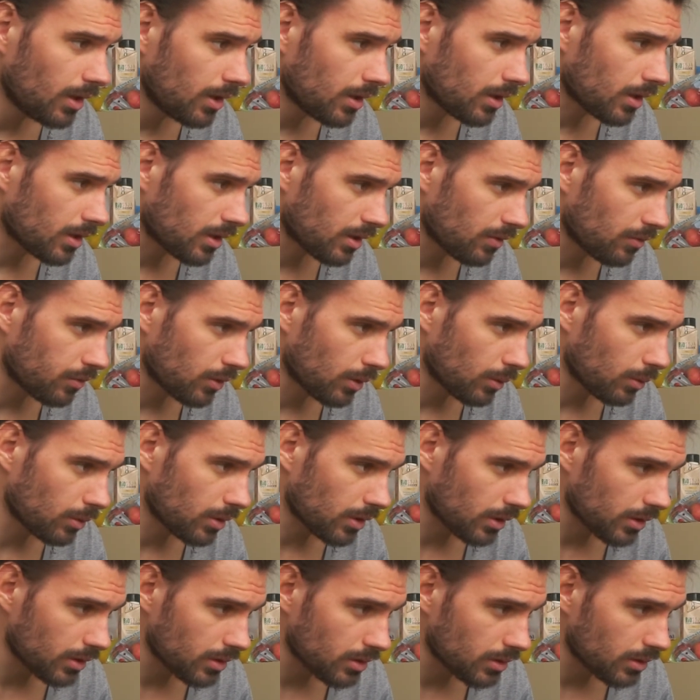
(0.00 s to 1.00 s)
And if you're
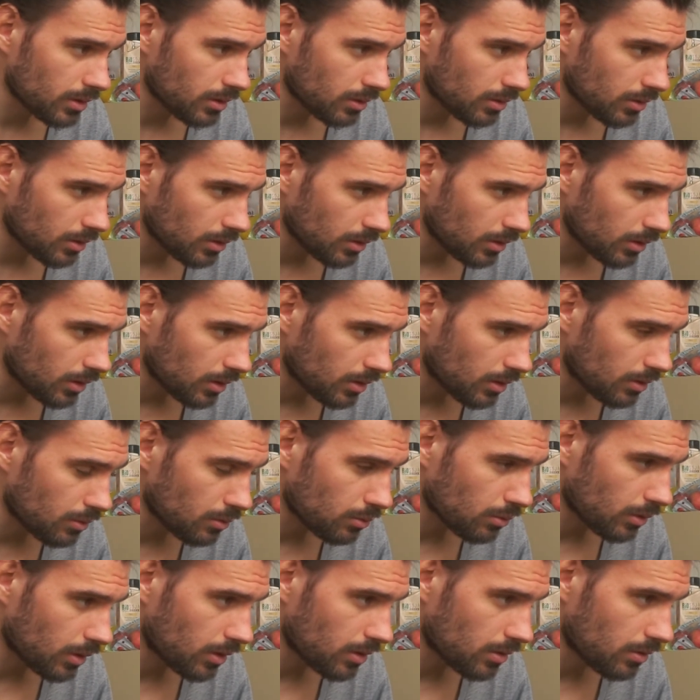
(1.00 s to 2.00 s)
looking at this
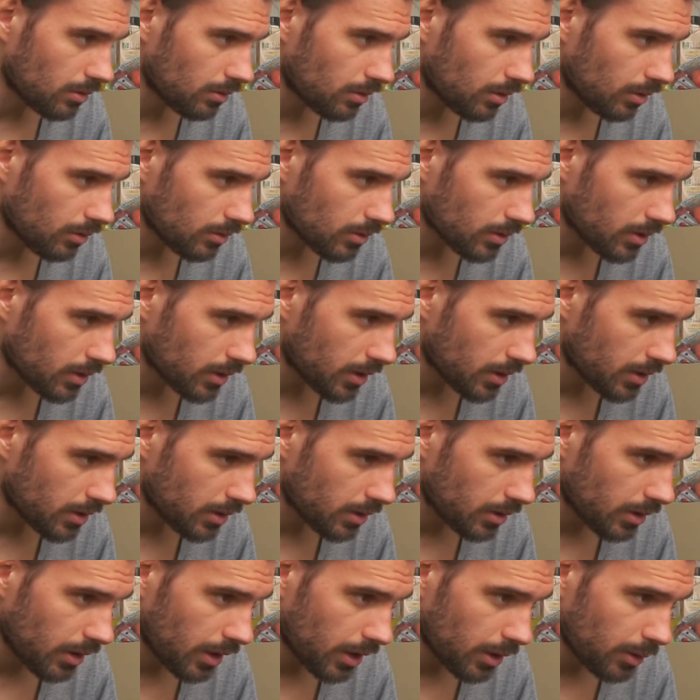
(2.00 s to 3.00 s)
range
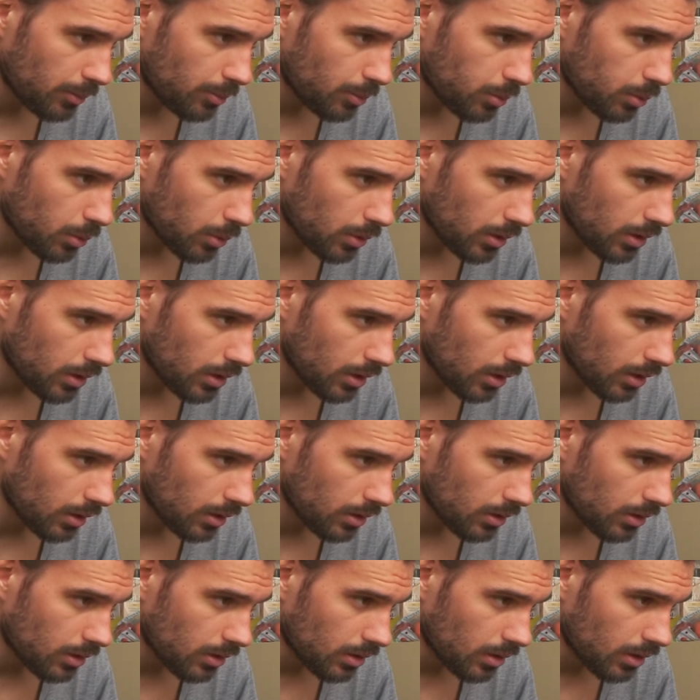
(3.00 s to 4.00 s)
2016 April
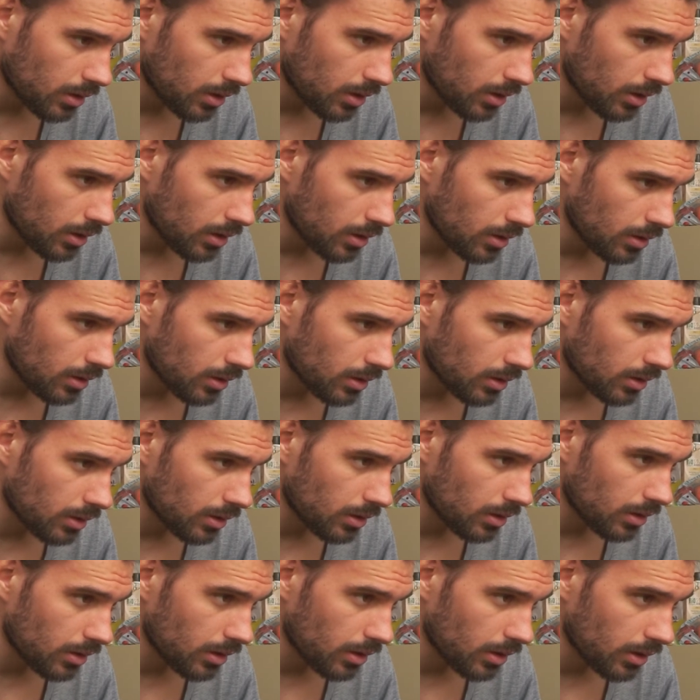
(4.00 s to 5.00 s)

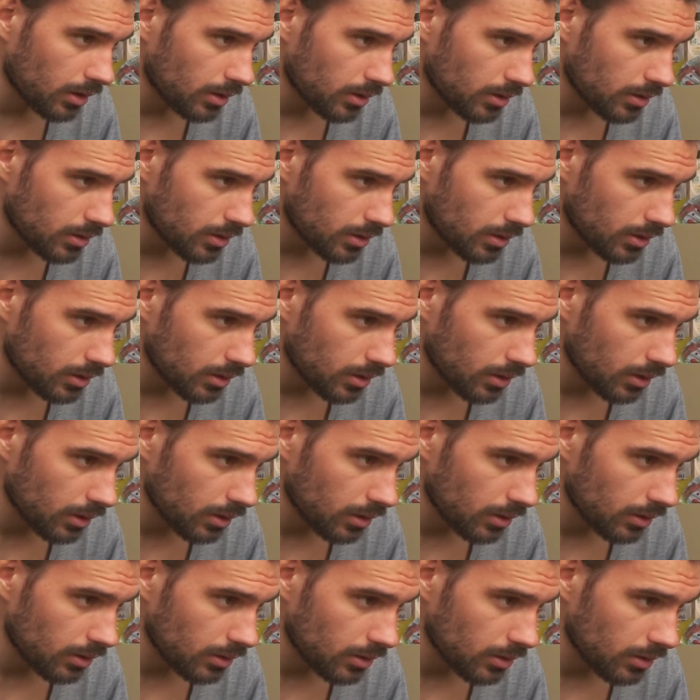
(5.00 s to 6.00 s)

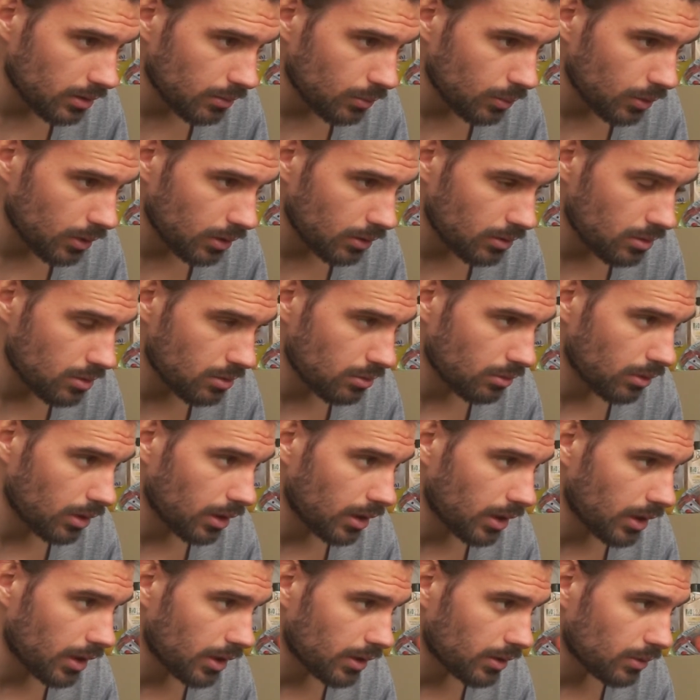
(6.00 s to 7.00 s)
until, well,
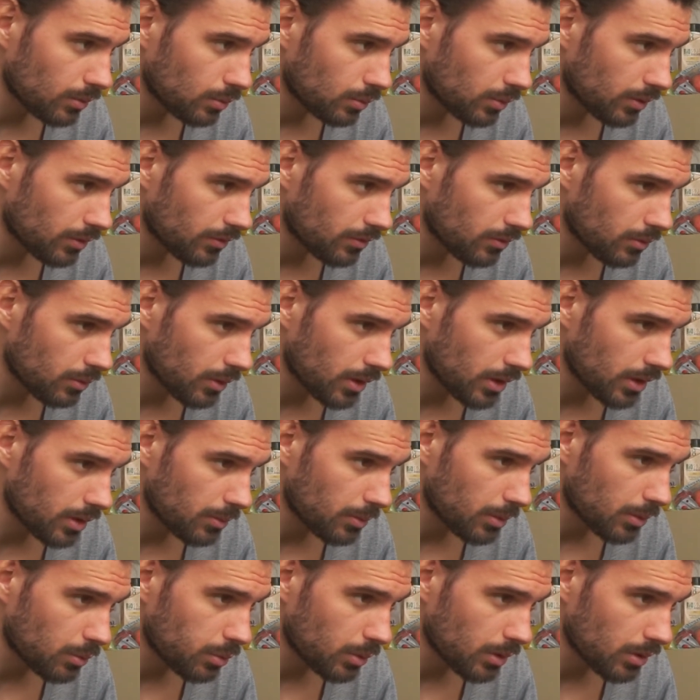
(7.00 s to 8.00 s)
July, we've traded
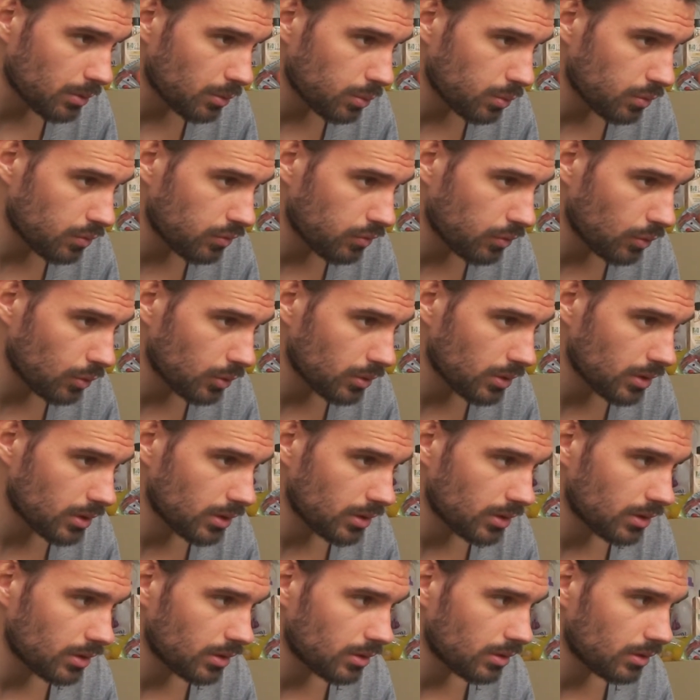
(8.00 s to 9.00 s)
between
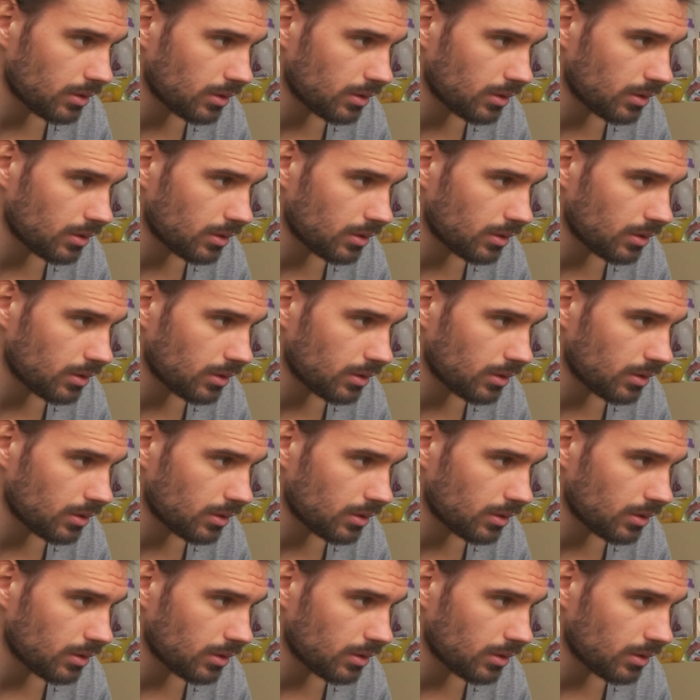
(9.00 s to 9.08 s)
40,